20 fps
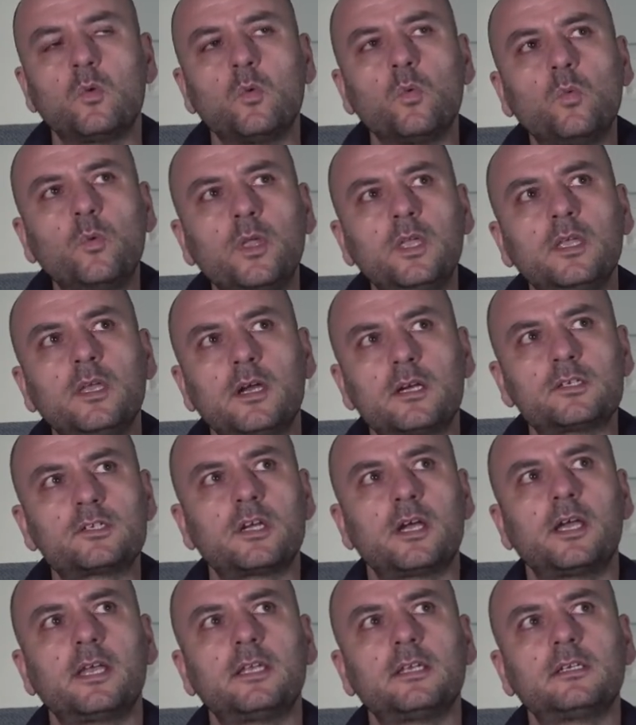We are
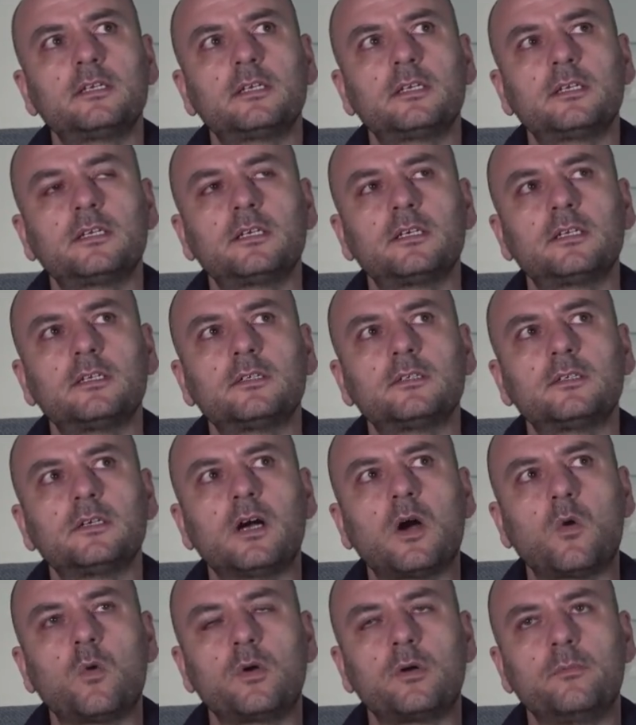trying
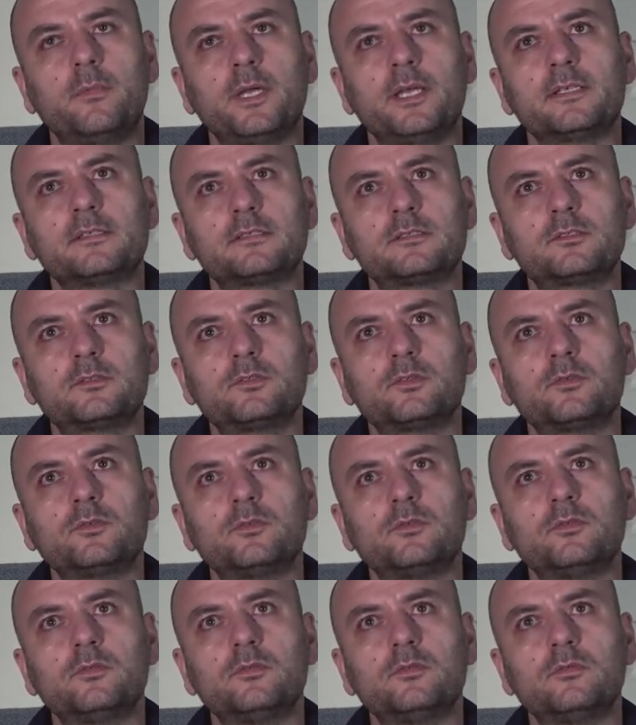our best
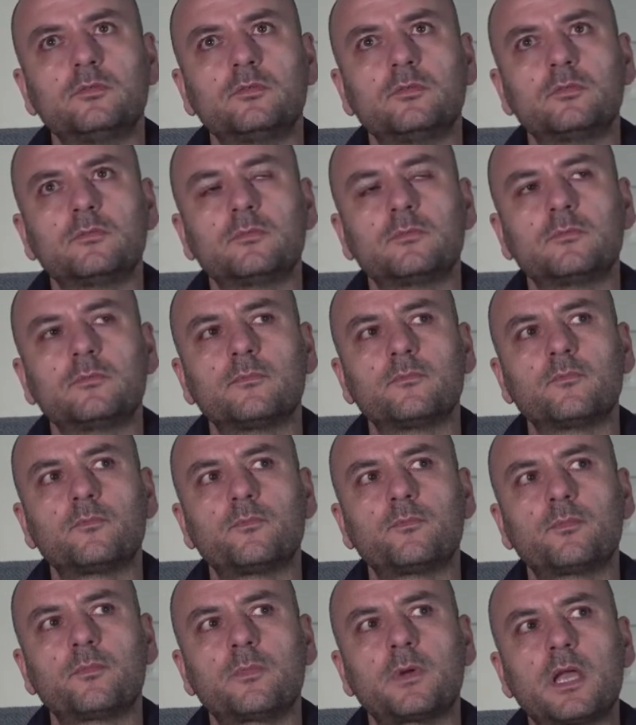to
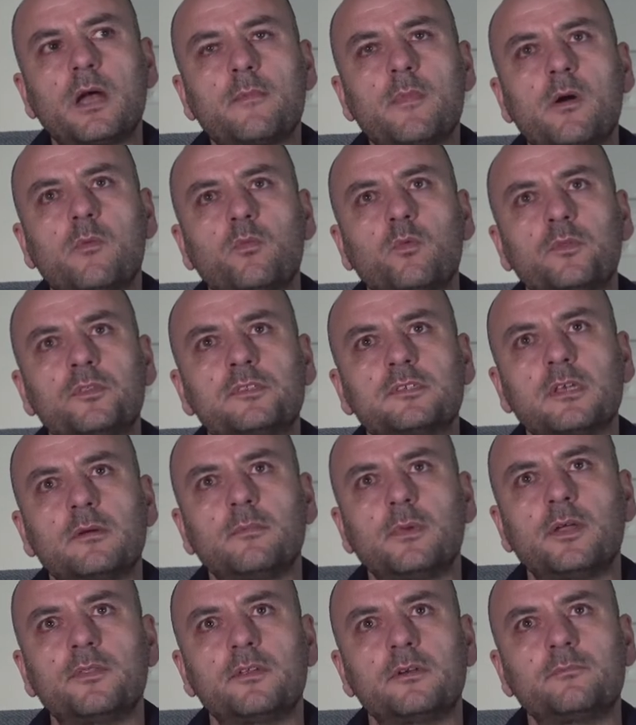come up with some
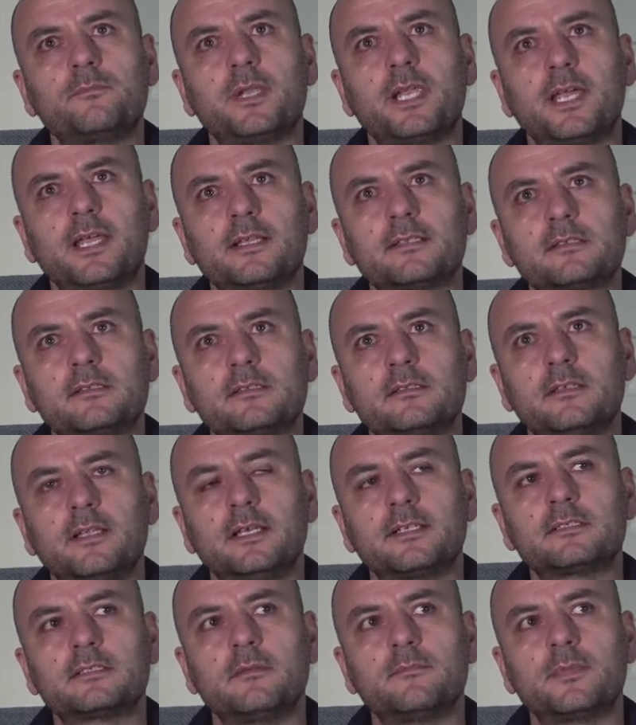other plans,
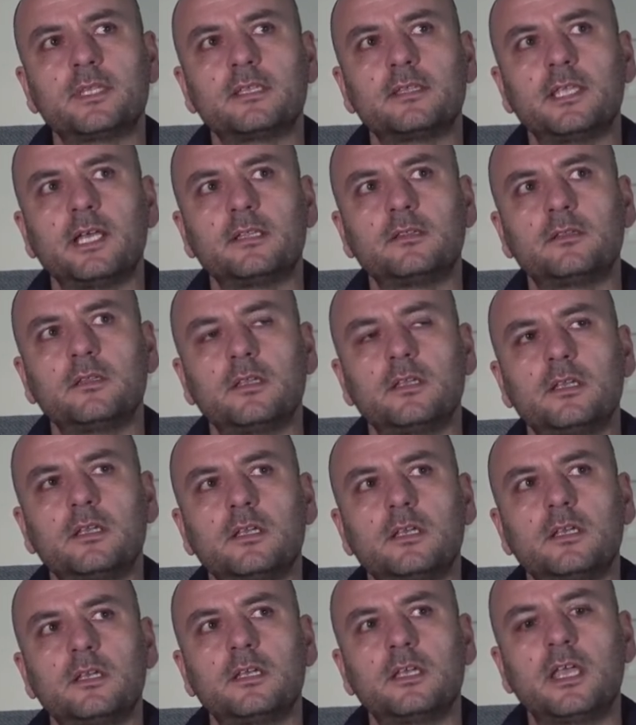like something that
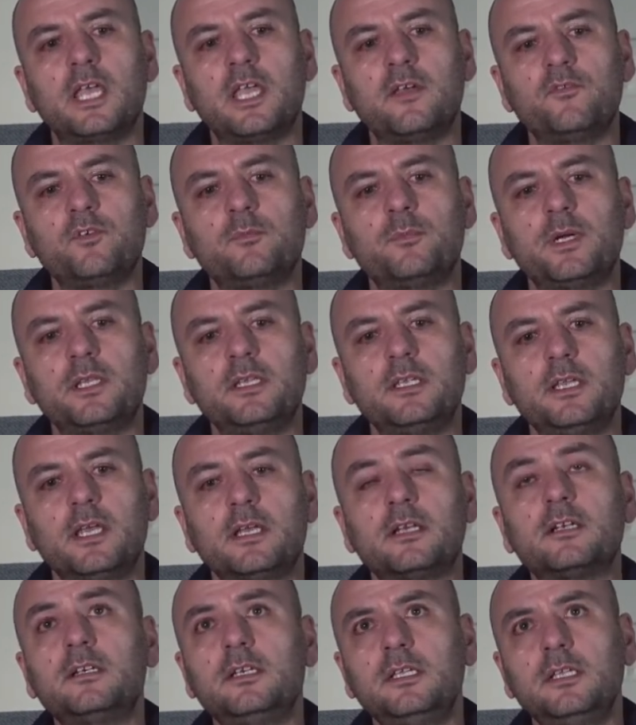everybody
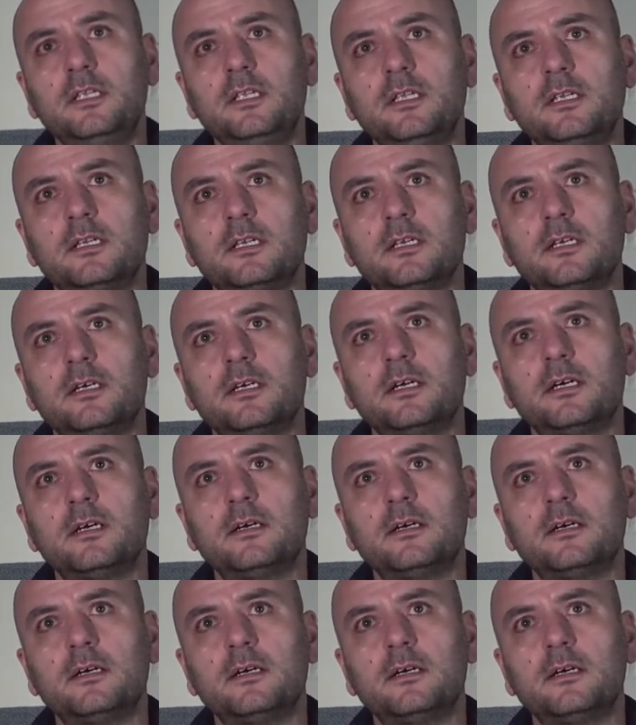agree uh,